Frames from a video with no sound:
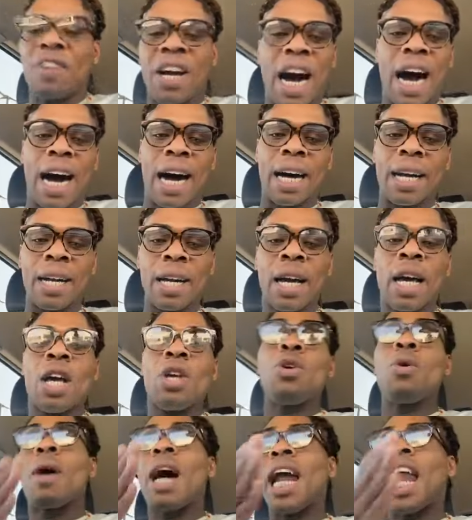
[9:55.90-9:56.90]
with God,
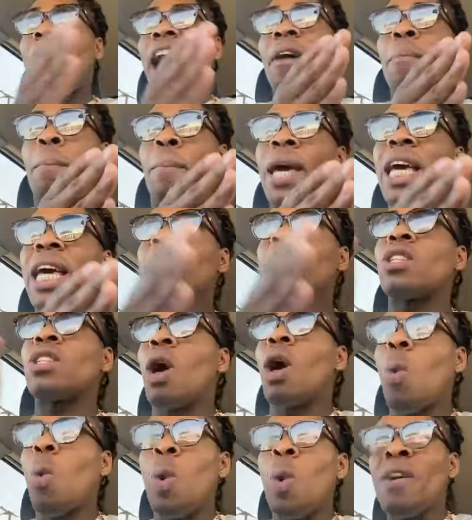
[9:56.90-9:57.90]
you got to have
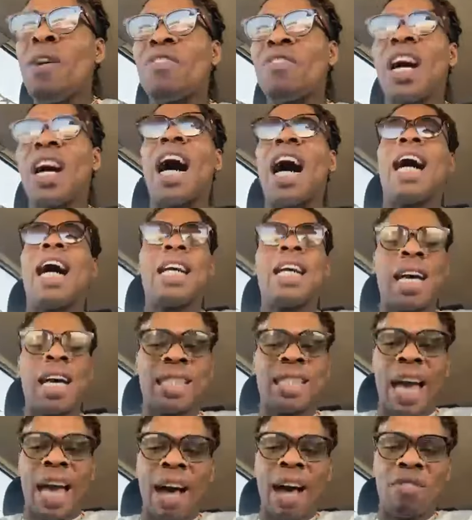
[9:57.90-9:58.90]
peace with God
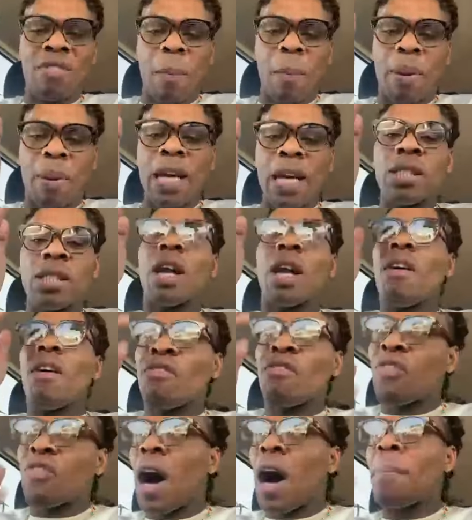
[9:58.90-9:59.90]
to have the peace
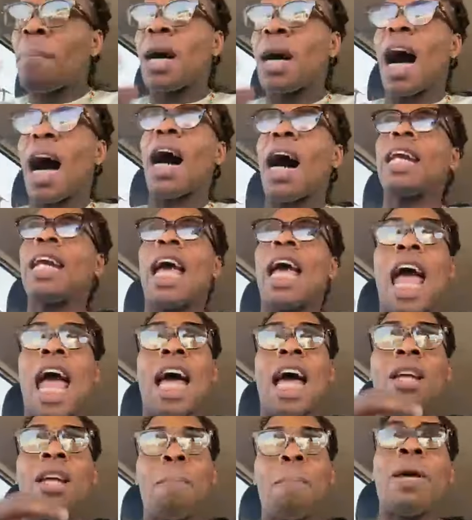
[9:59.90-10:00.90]
from God
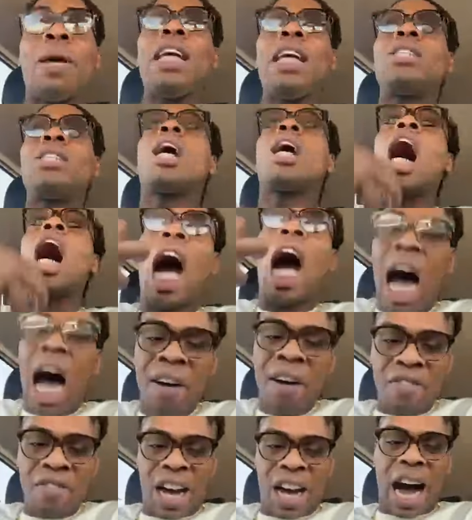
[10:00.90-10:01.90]
and the peace
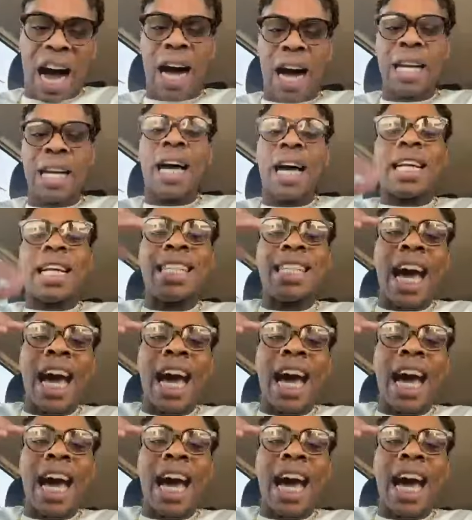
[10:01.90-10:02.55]
of God